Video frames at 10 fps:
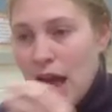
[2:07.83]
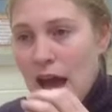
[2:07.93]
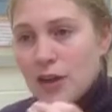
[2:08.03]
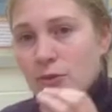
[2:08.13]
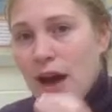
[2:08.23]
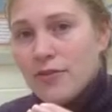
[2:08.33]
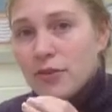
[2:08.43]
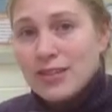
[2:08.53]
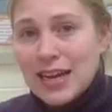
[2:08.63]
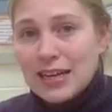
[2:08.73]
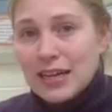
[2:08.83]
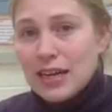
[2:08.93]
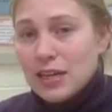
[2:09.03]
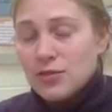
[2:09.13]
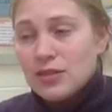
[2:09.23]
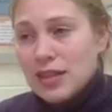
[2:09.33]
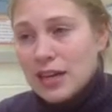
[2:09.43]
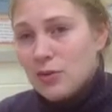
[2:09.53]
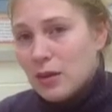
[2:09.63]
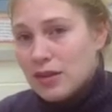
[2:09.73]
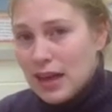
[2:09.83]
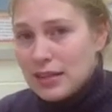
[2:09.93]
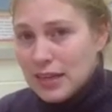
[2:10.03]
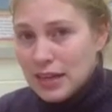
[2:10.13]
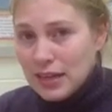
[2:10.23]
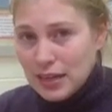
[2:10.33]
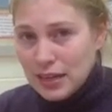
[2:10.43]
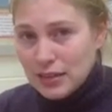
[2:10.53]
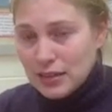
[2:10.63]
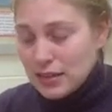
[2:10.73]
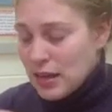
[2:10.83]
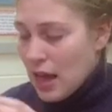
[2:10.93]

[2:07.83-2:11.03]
and you have your data and you've stated what that data is.